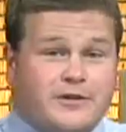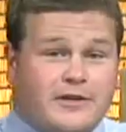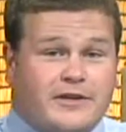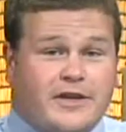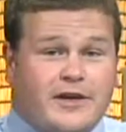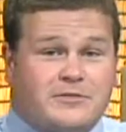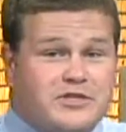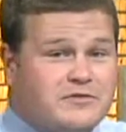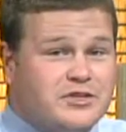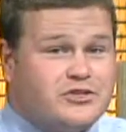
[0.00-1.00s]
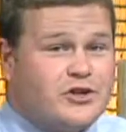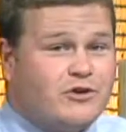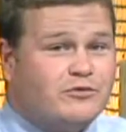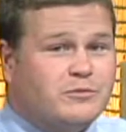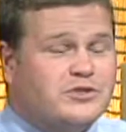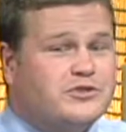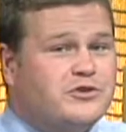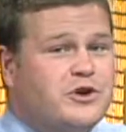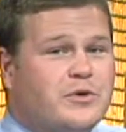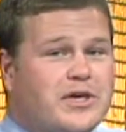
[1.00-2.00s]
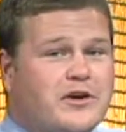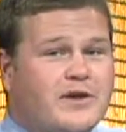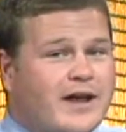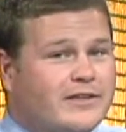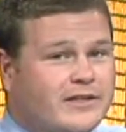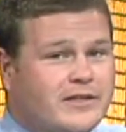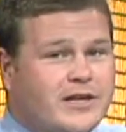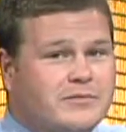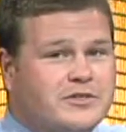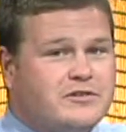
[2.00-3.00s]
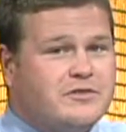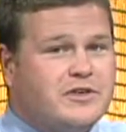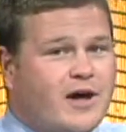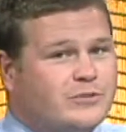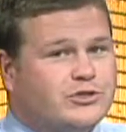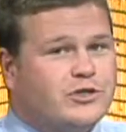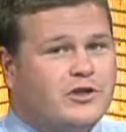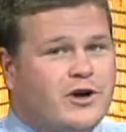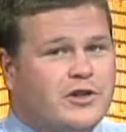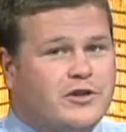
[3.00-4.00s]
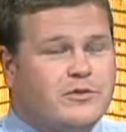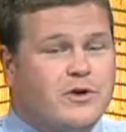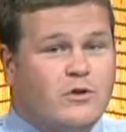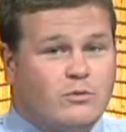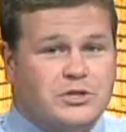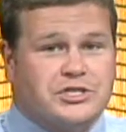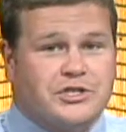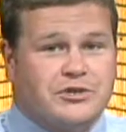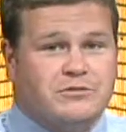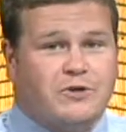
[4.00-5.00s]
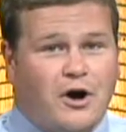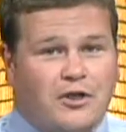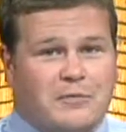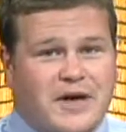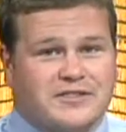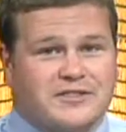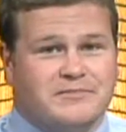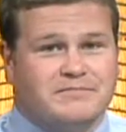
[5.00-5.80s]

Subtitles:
LynnCAM TV show from the studio here at LynnCAM TV. I'm Sean Donahue, wishing you all the best.